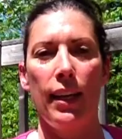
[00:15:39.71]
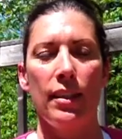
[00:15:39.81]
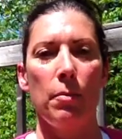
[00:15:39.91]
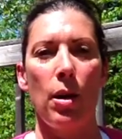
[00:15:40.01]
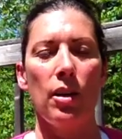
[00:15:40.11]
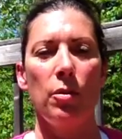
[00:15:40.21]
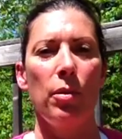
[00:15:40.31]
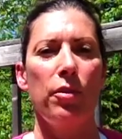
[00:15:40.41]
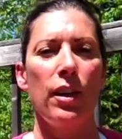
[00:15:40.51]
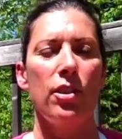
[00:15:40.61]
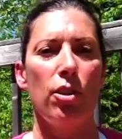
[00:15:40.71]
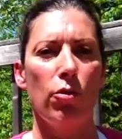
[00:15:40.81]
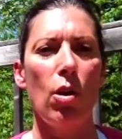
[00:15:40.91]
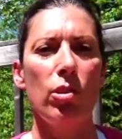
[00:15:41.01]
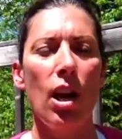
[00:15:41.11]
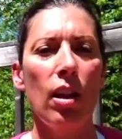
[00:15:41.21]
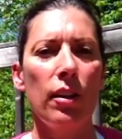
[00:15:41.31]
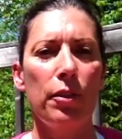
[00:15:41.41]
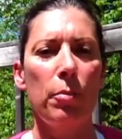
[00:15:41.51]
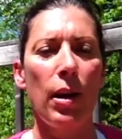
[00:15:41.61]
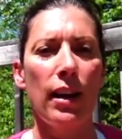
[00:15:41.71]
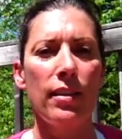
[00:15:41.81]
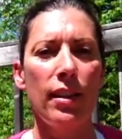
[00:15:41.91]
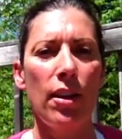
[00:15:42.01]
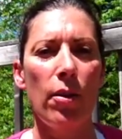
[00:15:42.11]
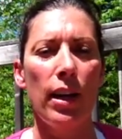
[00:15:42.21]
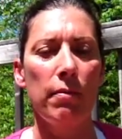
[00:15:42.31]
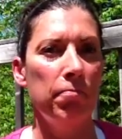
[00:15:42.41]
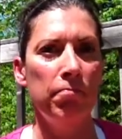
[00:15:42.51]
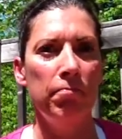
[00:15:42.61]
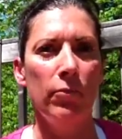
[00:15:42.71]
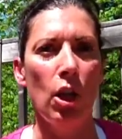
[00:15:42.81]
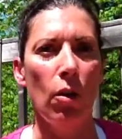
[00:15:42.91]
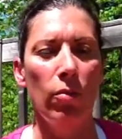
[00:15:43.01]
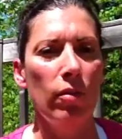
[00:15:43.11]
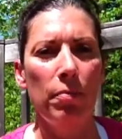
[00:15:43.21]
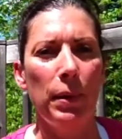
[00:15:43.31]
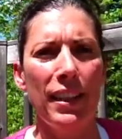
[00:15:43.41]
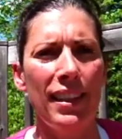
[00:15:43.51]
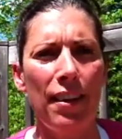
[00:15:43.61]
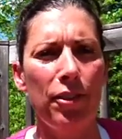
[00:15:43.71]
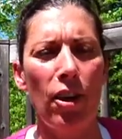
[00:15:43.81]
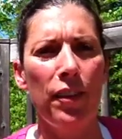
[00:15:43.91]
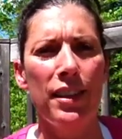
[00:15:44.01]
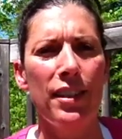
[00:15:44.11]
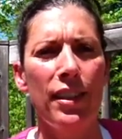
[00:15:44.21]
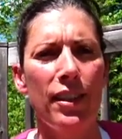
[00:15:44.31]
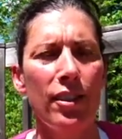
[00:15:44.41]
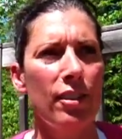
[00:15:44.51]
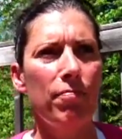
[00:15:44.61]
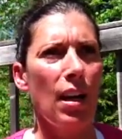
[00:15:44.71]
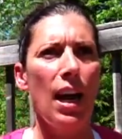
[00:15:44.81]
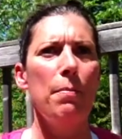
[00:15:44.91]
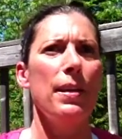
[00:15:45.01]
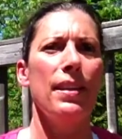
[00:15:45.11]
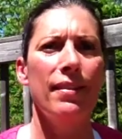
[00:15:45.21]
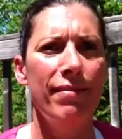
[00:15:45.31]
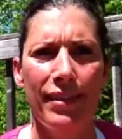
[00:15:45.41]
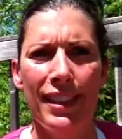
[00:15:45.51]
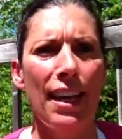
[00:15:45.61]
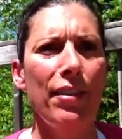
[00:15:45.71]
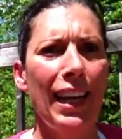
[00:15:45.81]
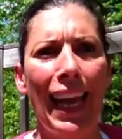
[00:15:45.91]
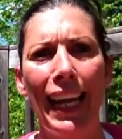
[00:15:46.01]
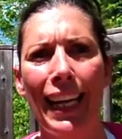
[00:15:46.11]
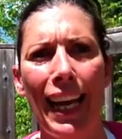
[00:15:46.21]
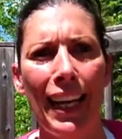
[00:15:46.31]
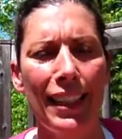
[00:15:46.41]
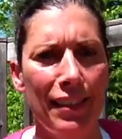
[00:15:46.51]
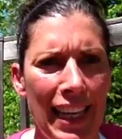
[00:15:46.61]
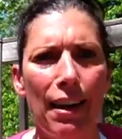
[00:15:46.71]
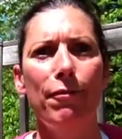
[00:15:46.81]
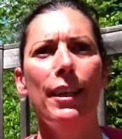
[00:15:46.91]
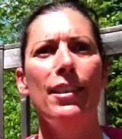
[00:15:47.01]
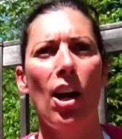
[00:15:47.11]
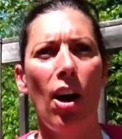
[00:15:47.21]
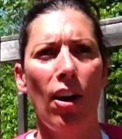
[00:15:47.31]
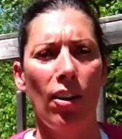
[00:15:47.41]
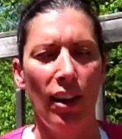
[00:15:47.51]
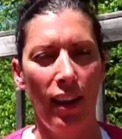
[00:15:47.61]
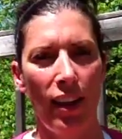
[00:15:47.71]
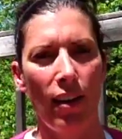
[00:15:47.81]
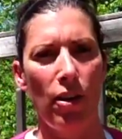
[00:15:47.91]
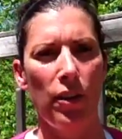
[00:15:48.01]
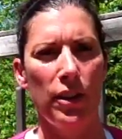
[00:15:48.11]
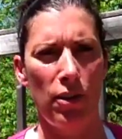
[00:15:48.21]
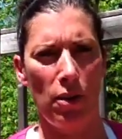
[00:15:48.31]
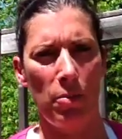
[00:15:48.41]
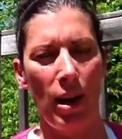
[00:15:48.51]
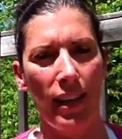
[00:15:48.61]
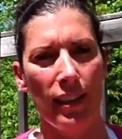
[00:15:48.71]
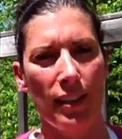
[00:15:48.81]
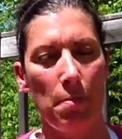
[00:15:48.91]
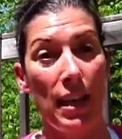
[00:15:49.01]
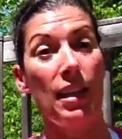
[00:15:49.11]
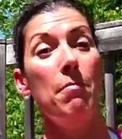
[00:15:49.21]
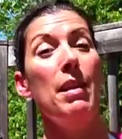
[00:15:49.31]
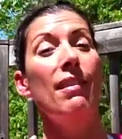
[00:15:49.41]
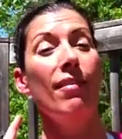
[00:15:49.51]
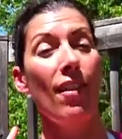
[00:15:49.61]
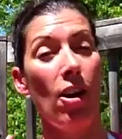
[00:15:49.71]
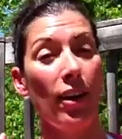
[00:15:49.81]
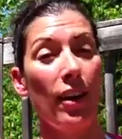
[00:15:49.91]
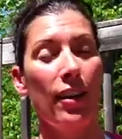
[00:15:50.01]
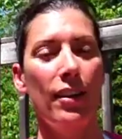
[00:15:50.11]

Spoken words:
Is it possible for us to grow taller from practicing yoga? No, because after all these years, I'd be 7, 8, 9, 10 feet tall of all this yoga practice, making me longer.